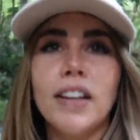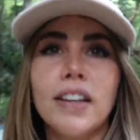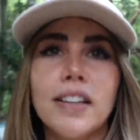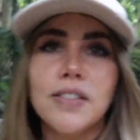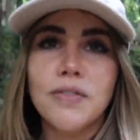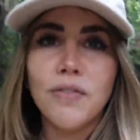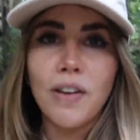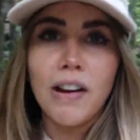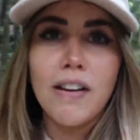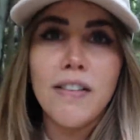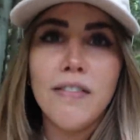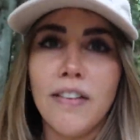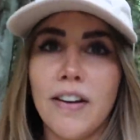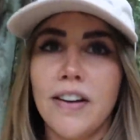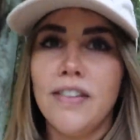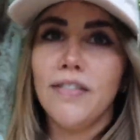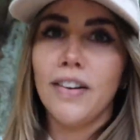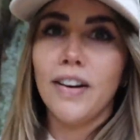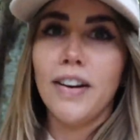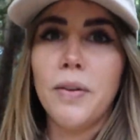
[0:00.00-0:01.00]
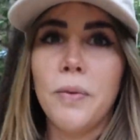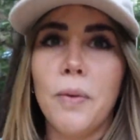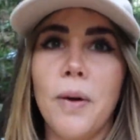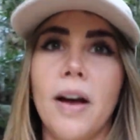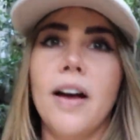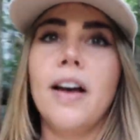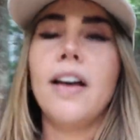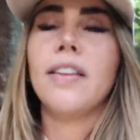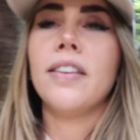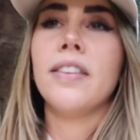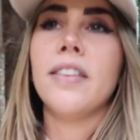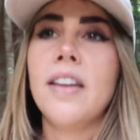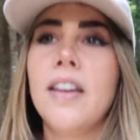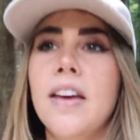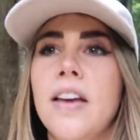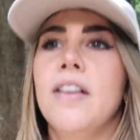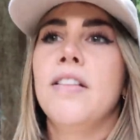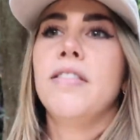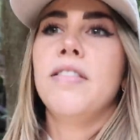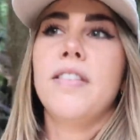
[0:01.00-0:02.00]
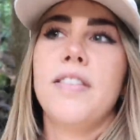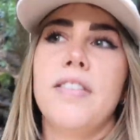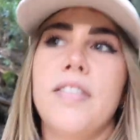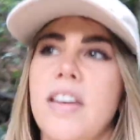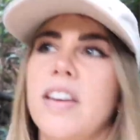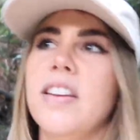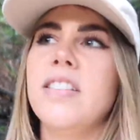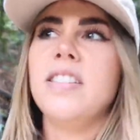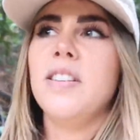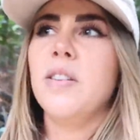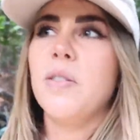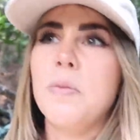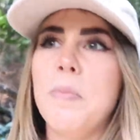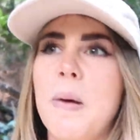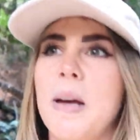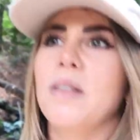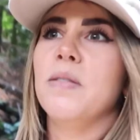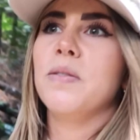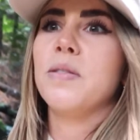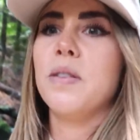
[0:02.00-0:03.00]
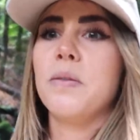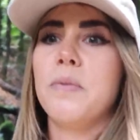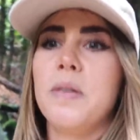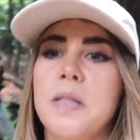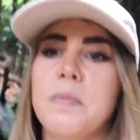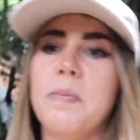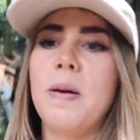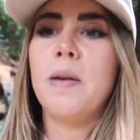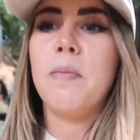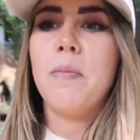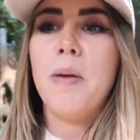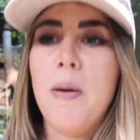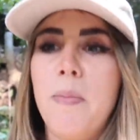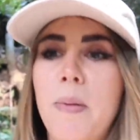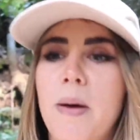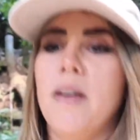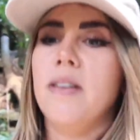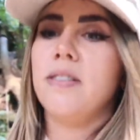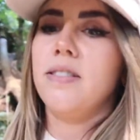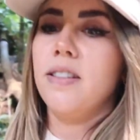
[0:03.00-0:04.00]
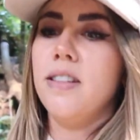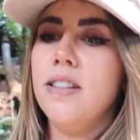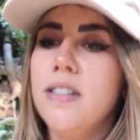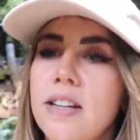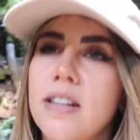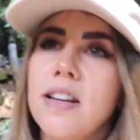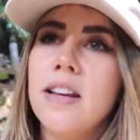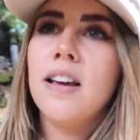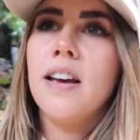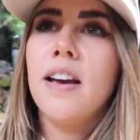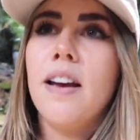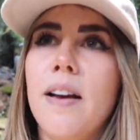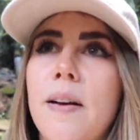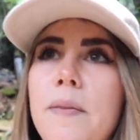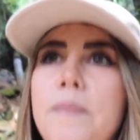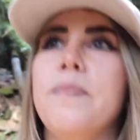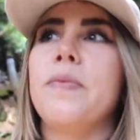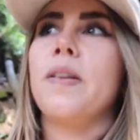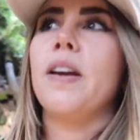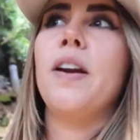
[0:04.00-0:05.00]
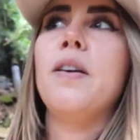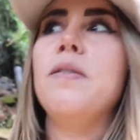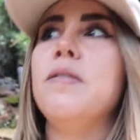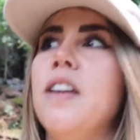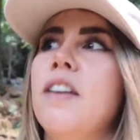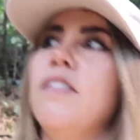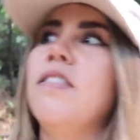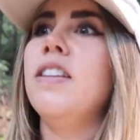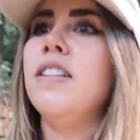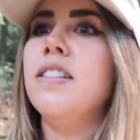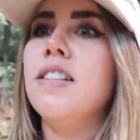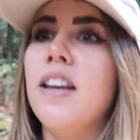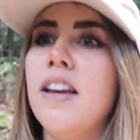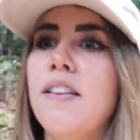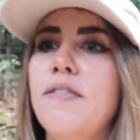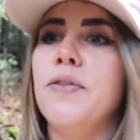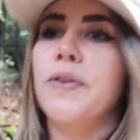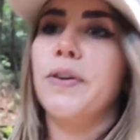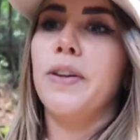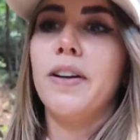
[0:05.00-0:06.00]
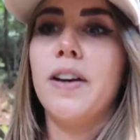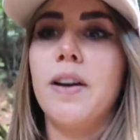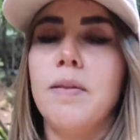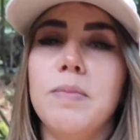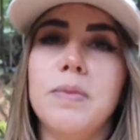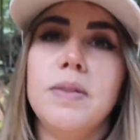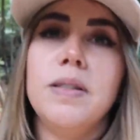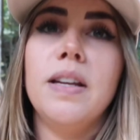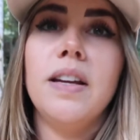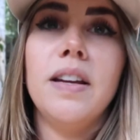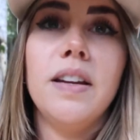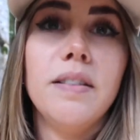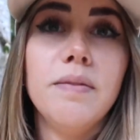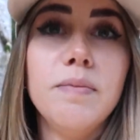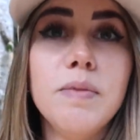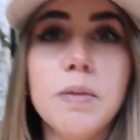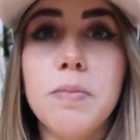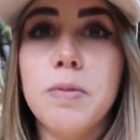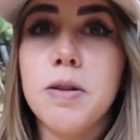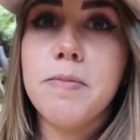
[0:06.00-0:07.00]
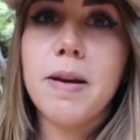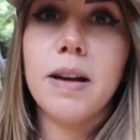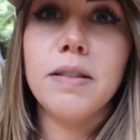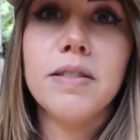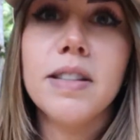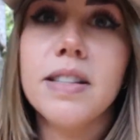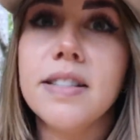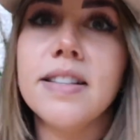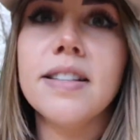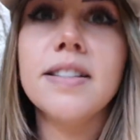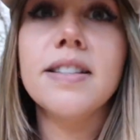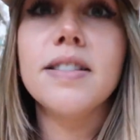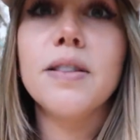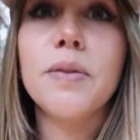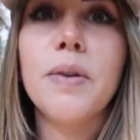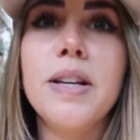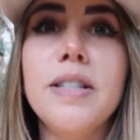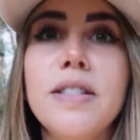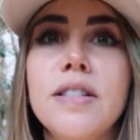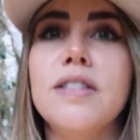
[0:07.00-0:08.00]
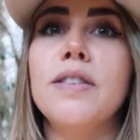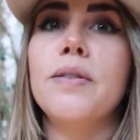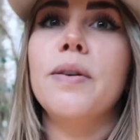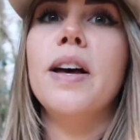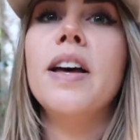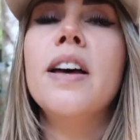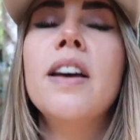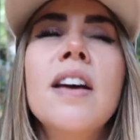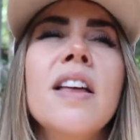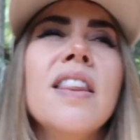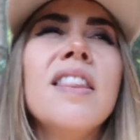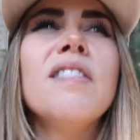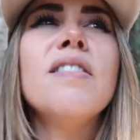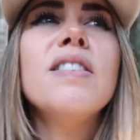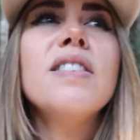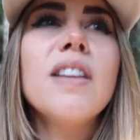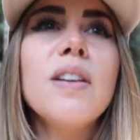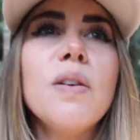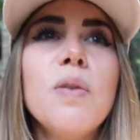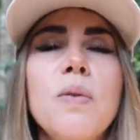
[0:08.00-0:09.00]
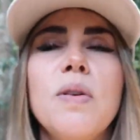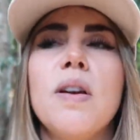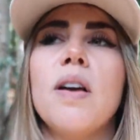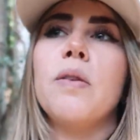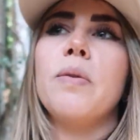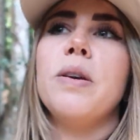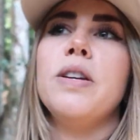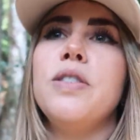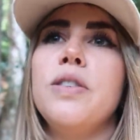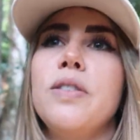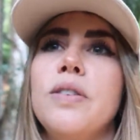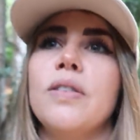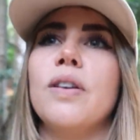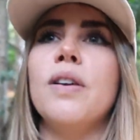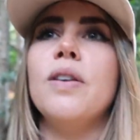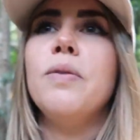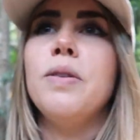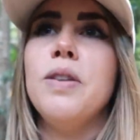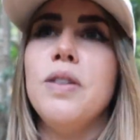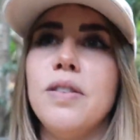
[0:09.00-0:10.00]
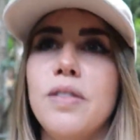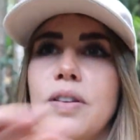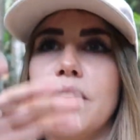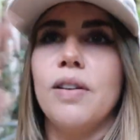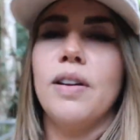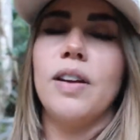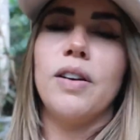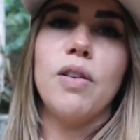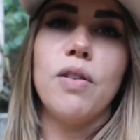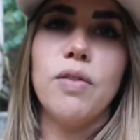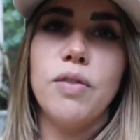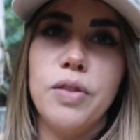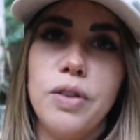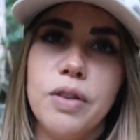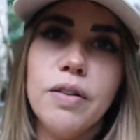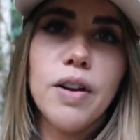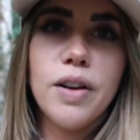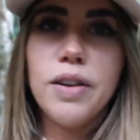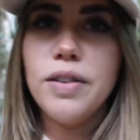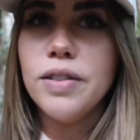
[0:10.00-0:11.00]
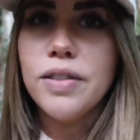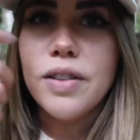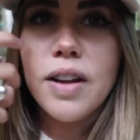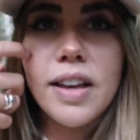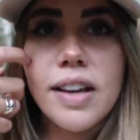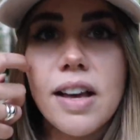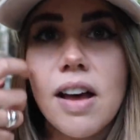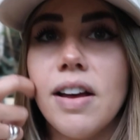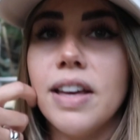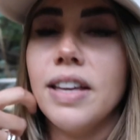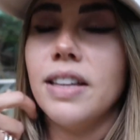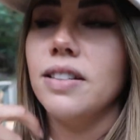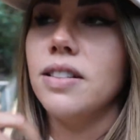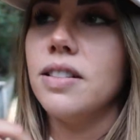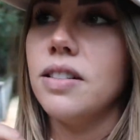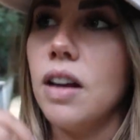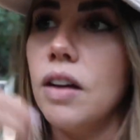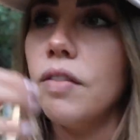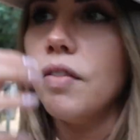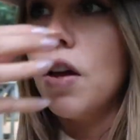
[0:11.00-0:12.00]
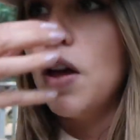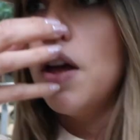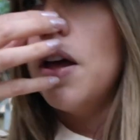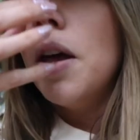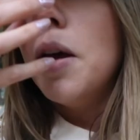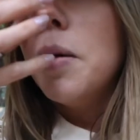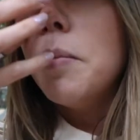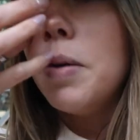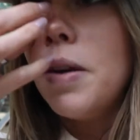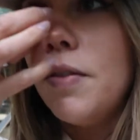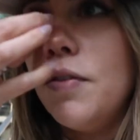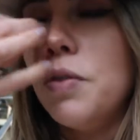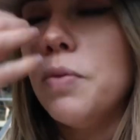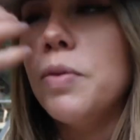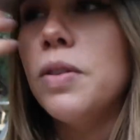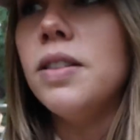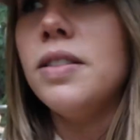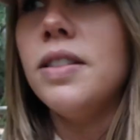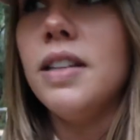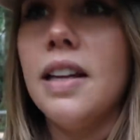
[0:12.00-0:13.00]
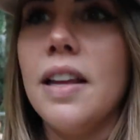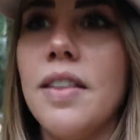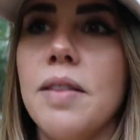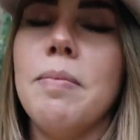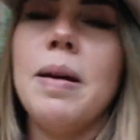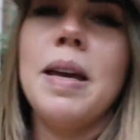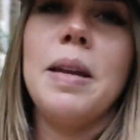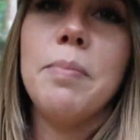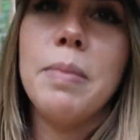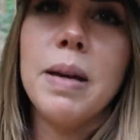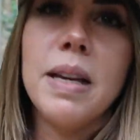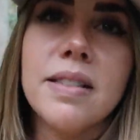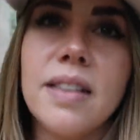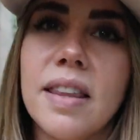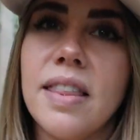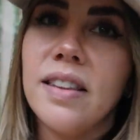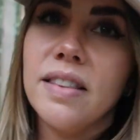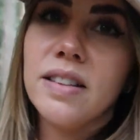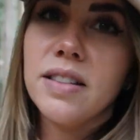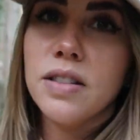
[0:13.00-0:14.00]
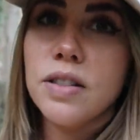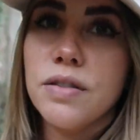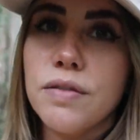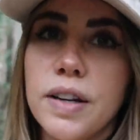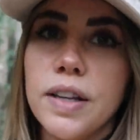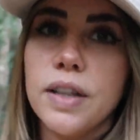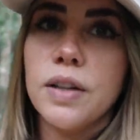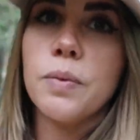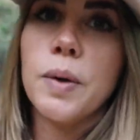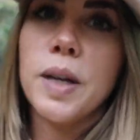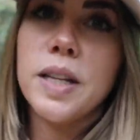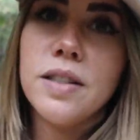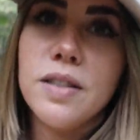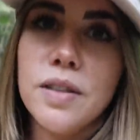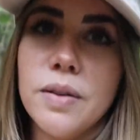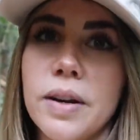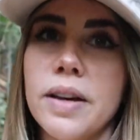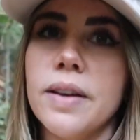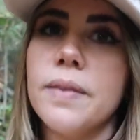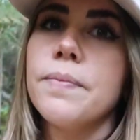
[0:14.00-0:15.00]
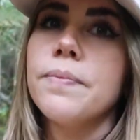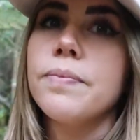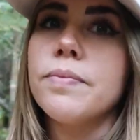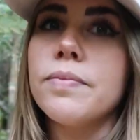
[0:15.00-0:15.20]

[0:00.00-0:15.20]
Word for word: Like it's very, very, very worth the 30 odd pounds that we spent per person, and I would definitely say if you're going to come to the Blue Mountains, this is the way to do it. There is like all the other ways you can go, where you can go like off on your own and like hike and stuff, but if you want to see like the main bits, I think this is a really good way to do it.